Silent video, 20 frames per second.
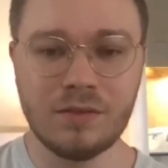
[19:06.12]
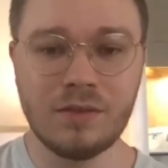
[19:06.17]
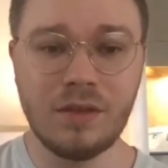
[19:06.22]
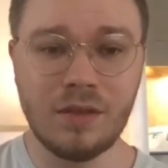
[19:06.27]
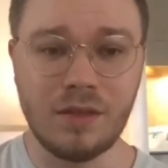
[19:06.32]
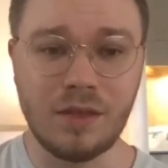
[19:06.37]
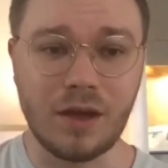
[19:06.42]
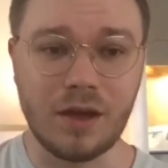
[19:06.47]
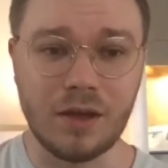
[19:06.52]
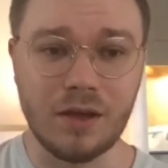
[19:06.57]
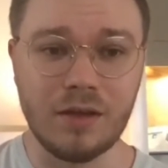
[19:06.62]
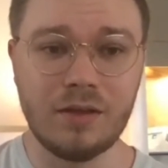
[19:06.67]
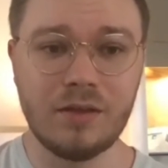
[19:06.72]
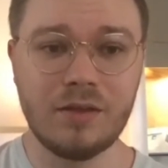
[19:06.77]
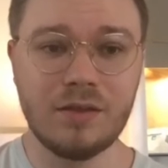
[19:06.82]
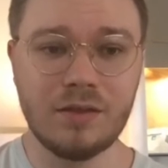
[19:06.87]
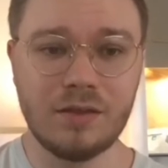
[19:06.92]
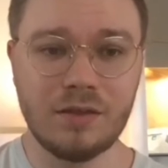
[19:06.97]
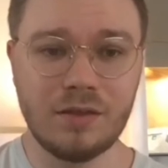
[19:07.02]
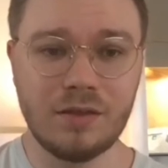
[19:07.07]
Yeah.
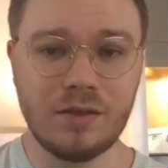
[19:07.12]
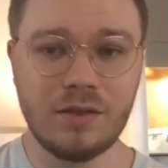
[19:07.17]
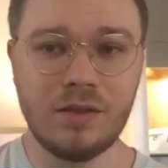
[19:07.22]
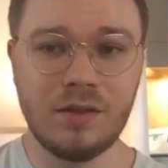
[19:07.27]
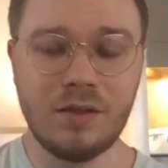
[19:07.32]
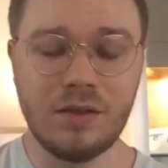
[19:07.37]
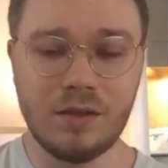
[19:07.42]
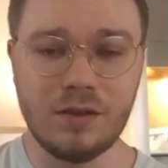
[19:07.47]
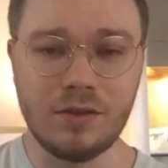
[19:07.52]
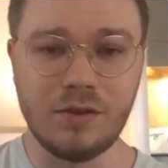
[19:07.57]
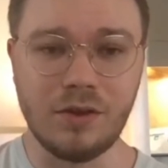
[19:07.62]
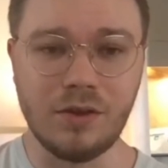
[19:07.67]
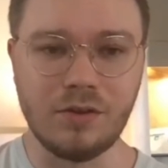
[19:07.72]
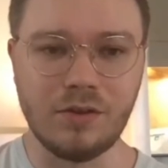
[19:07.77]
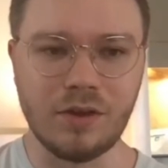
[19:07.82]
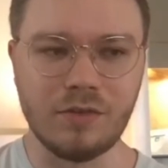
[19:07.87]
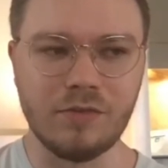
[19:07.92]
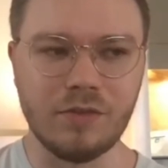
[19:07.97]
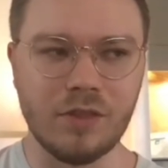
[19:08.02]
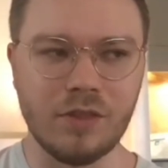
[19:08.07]
No,
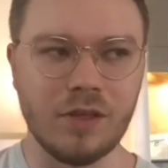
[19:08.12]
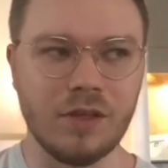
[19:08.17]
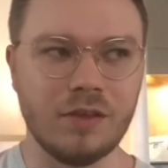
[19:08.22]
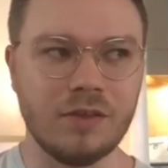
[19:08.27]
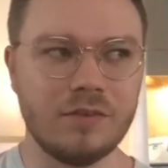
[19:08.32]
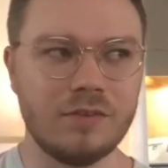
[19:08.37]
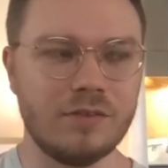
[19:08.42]
definitely.